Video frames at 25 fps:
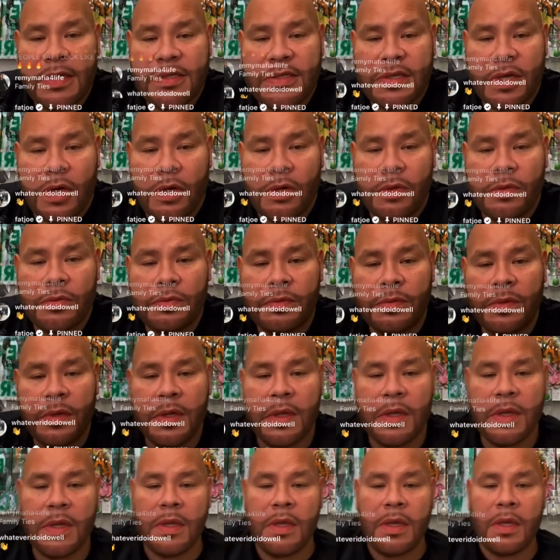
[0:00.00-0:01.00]
so
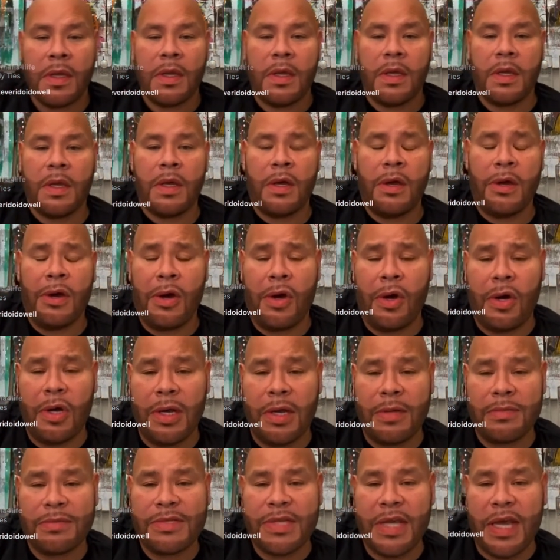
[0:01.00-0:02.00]

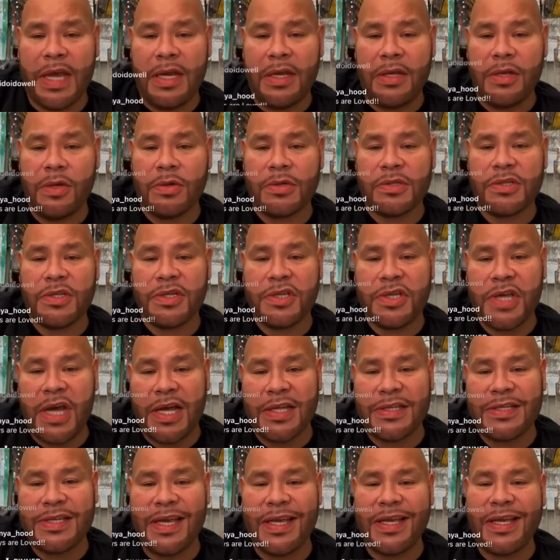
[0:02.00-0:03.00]
all I'm saying to you is,
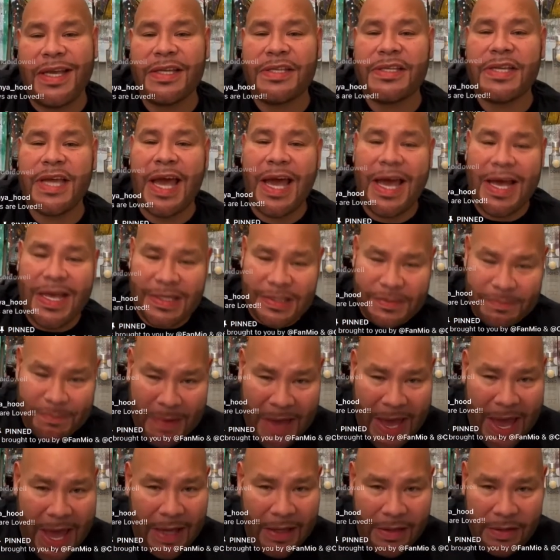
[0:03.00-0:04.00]
Ashanti, get your ass
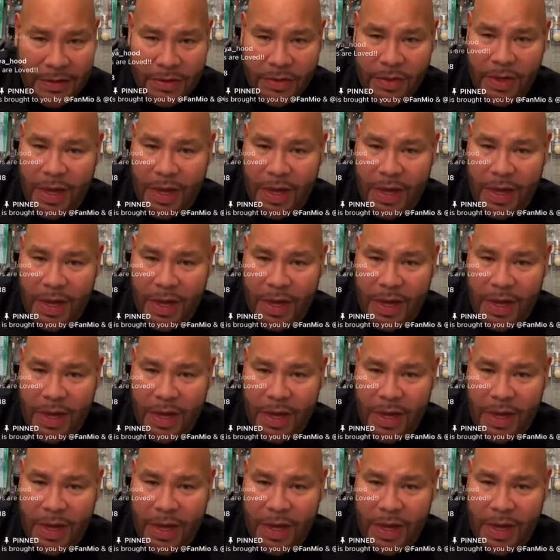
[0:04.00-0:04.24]
back.